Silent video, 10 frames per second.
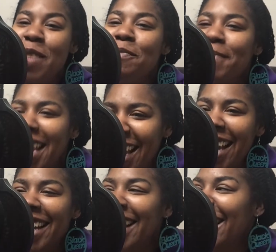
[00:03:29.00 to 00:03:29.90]

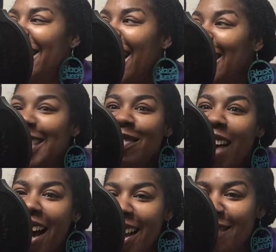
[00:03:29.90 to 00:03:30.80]
men, and that is
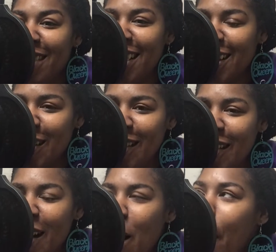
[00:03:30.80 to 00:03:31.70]
fine with
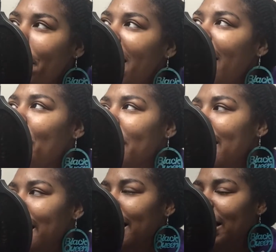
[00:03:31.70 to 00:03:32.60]
you. But, I
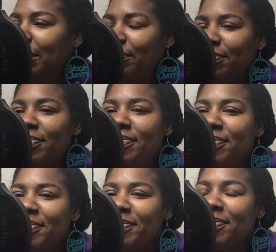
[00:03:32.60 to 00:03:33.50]
mean,
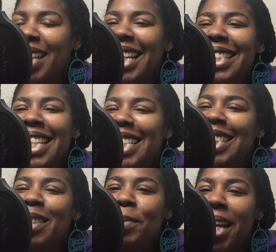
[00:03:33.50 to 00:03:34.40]
it's his
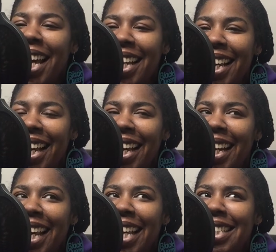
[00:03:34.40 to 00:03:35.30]

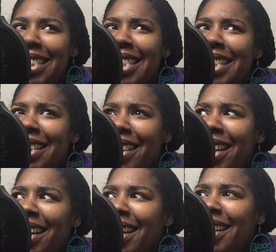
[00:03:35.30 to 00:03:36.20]
opinion. And
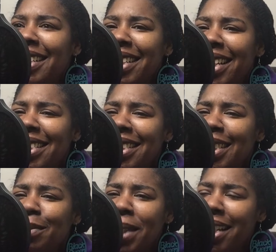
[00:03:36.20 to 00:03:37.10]
then let's
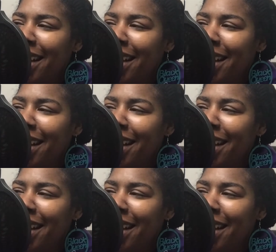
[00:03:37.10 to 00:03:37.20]
just be